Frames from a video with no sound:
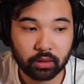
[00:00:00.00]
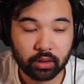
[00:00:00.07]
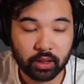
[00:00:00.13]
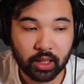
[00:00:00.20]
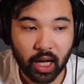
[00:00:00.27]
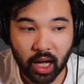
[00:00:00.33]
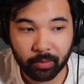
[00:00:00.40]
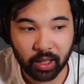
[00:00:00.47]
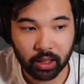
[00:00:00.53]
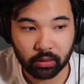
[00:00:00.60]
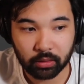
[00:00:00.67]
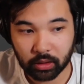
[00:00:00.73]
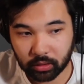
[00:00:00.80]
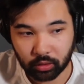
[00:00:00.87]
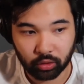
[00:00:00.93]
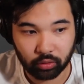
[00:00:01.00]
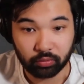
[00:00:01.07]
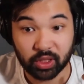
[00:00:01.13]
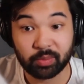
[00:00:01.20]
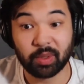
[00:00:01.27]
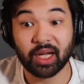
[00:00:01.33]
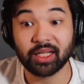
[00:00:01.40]
comment or
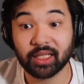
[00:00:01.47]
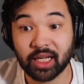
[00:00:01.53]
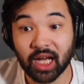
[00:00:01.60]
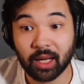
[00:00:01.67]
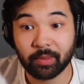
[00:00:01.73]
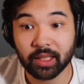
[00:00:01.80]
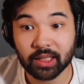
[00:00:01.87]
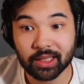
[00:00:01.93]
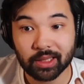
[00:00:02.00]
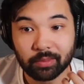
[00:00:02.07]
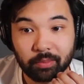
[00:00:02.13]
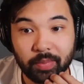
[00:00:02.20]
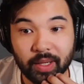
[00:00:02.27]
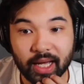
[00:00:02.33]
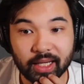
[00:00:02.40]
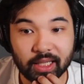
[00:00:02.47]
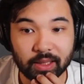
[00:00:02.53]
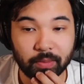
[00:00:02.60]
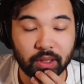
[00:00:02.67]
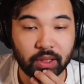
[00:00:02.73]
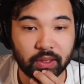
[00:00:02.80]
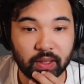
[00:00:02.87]
respond to comments back as
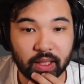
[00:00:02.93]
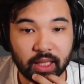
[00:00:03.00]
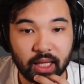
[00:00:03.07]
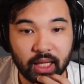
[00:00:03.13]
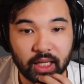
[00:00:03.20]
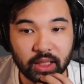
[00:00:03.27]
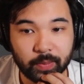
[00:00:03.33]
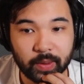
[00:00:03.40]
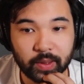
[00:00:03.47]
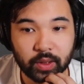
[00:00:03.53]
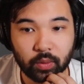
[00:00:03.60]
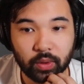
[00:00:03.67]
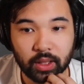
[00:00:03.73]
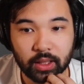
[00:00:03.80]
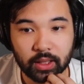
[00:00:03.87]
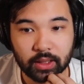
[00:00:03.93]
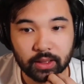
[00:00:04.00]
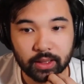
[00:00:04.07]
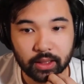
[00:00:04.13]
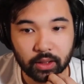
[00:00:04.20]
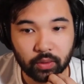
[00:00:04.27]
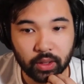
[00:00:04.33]
much as I can, especially when it is
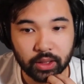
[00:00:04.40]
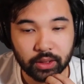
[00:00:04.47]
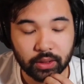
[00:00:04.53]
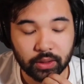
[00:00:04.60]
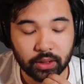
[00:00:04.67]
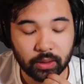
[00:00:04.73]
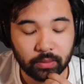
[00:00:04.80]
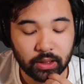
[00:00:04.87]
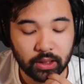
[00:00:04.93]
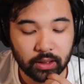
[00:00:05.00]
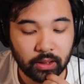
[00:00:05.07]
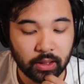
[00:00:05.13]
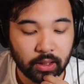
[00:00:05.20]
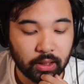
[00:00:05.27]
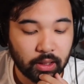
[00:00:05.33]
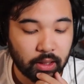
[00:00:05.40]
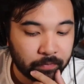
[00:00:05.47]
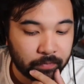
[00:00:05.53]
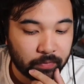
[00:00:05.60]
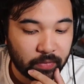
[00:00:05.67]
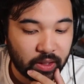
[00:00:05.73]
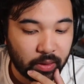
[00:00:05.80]
like a question or something.
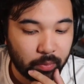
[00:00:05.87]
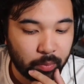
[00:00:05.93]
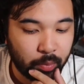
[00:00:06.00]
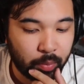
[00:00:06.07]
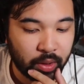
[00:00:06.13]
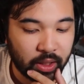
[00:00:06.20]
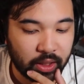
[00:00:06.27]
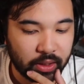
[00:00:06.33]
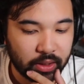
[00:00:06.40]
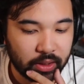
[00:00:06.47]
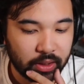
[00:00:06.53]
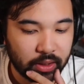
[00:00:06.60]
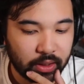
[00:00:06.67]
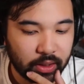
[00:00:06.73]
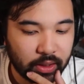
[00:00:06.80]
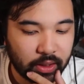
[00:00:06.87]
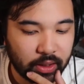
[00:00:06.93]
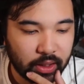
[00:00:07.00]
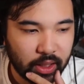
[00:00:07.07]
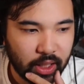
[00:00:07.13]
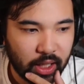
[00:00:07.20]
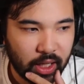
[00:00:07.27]
But
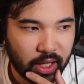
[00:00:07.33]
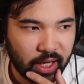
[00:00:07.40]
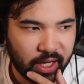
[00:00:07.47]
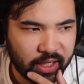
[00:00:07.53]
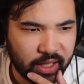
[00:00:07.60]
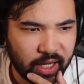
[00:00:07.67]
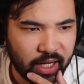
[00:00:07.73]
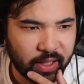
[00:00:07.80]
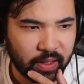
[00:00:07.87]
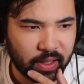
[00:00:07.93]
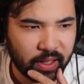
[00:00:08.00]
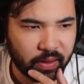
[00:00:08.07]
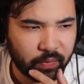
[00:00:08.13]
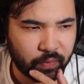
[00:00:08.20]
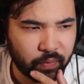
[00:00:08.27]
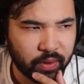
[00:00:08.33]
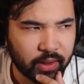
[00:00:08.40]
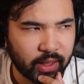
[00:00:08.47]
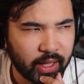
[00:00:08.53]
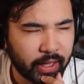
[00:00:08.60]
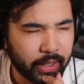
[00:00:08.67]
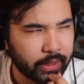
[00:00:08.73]
I
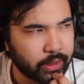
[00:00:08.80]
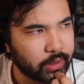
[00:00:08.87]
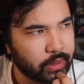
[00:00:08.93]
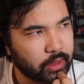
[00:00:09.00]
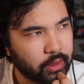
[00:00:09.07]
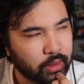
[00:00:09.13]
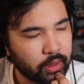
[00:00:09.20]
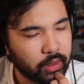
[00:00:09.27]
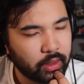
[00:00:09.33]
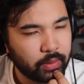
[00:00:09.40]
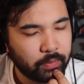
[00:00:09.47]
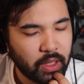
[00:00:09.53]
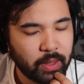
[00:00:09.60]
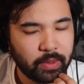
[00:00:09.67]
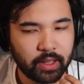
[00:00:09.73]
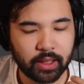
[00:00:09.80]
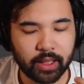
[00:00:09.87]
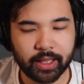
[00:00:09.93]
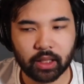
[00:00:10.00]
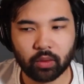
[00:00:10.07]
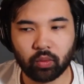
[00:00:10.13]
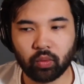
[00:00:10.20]
realized maybe
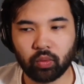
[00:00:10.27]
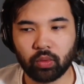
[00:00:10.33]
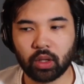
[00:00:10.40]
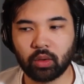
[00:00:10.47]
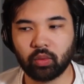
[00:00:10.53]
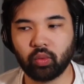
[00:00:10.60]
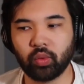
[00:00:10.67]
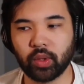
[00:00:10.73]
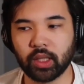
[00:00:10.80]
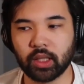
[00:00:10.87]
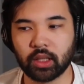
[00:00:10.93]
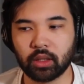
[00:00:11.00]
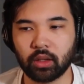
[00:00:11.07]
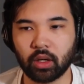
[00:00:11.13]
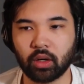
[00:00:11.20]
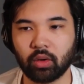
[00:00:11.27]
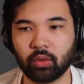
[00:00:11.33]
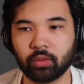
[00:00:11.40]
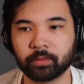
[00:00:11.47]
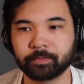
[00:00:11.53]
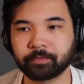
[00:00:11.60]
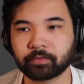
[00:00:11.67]
like a week
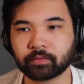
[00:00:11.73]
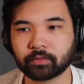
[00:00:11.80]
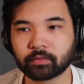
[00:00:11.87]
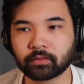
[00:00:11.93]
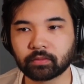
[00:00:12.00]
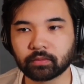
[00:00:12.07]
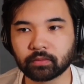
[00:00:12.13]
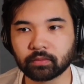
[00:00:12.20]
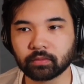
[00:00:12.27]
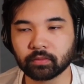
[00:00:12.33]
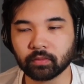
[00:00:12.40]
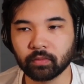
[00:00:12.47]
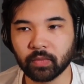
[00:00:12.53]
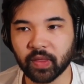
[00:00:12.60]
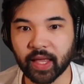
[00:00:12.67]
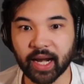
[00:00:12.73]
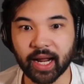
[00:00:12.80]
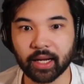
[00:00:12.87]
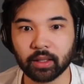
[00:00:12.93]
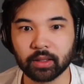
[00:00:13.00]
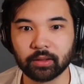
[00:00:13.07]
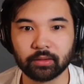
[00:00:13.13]
ago that
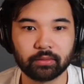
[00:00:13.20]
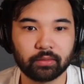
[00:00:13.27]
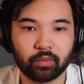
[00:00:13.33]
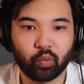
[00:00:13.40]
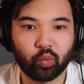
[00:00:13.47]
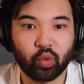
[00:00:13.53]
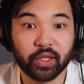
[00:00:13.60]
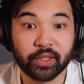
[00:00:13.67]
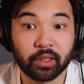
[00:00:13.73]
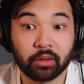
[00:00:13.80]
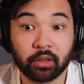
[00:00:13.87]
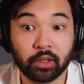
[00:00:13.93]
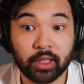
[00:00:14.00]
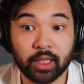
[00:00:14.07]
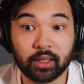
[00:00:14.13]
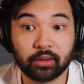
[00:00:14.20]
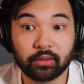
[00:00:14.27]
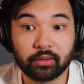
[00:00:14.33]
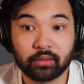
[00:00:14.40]
I wasn't looking